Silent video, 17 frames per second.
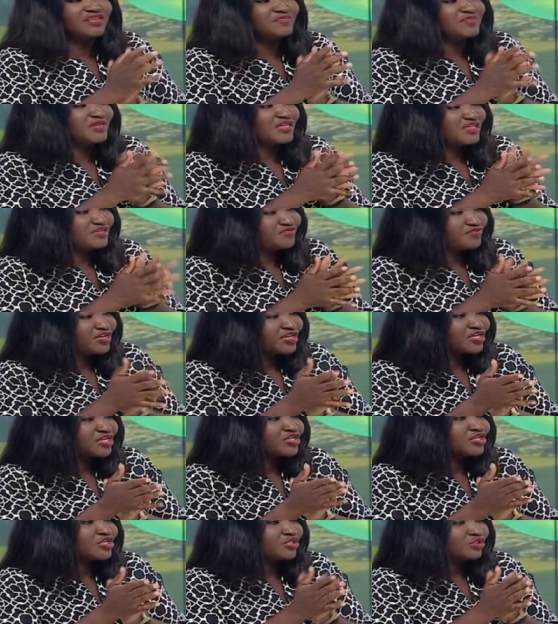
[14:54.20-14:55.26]
they believe in,
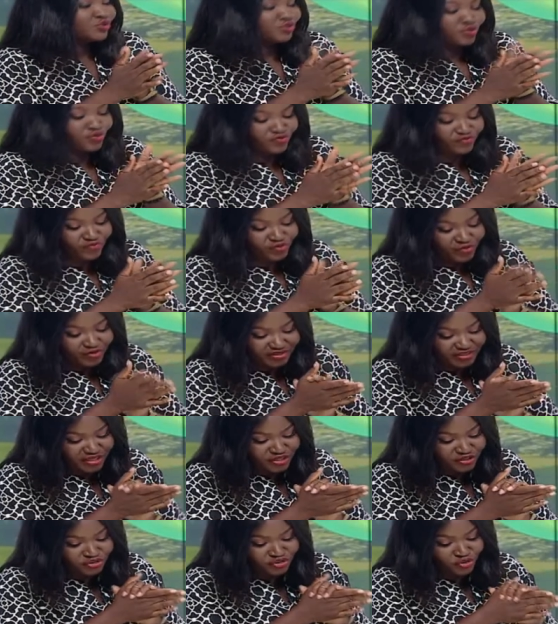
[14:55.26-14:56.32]
yeah. they should go for it.
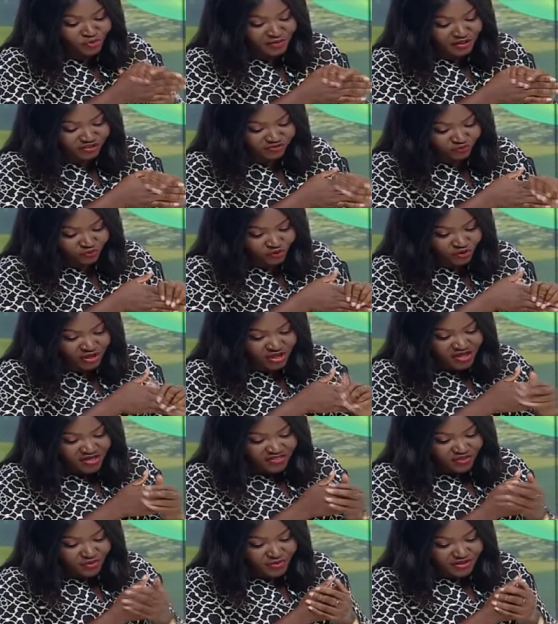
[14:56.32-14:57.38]
Thank you so much for
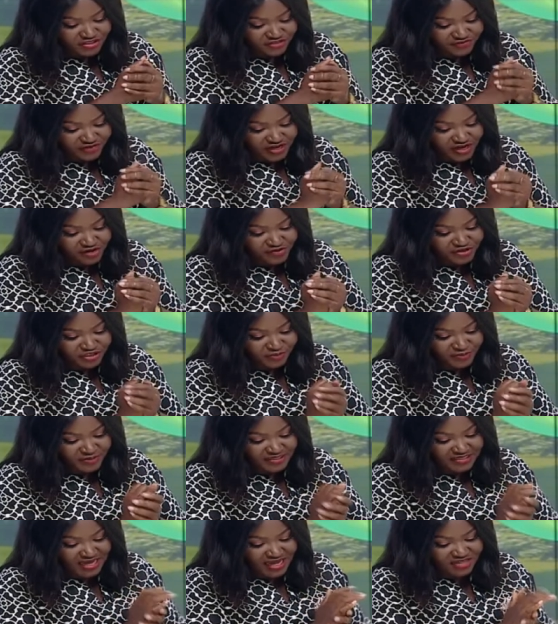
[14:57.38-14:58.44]
the words of
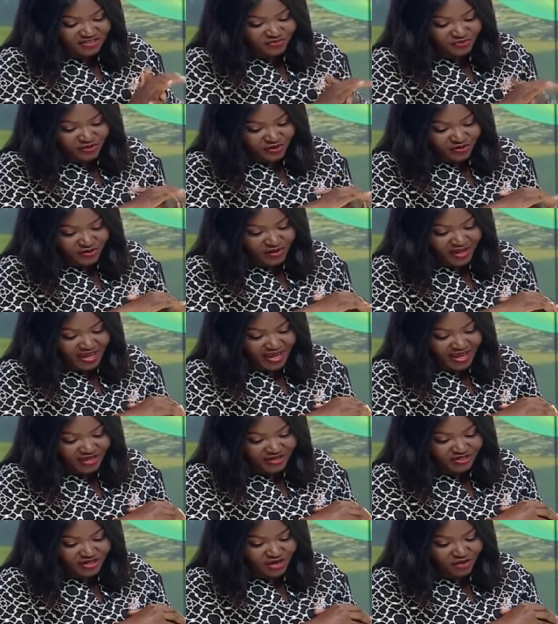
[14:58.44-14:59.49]
encouragement as well.
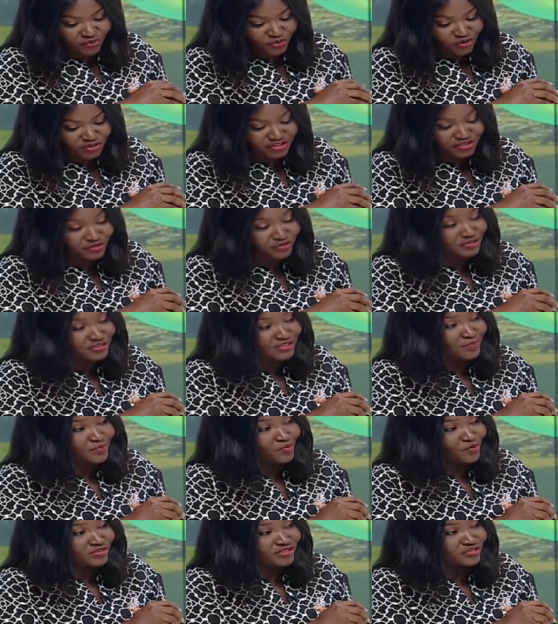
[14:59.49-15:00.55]
And uh, we'll continue to
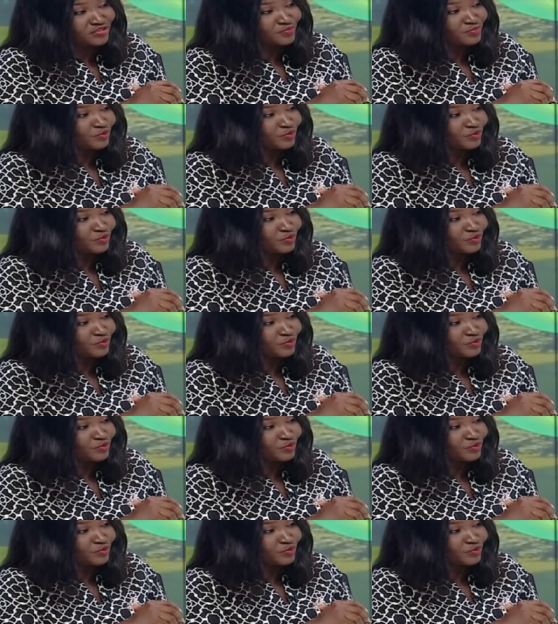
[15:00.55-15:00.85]
support and to